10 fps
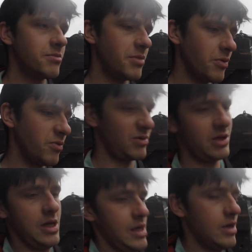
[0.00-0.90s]
So
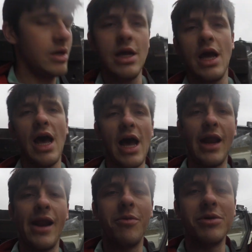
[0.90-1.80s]
I don't
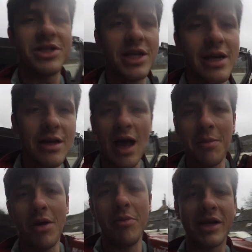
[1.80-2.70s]
know, we'll see. I'm
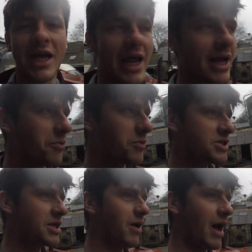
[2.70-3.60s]
no mechanic, we'll
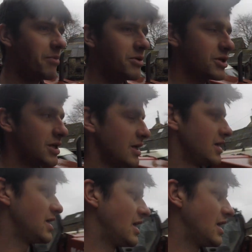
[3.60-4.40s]
see what happens.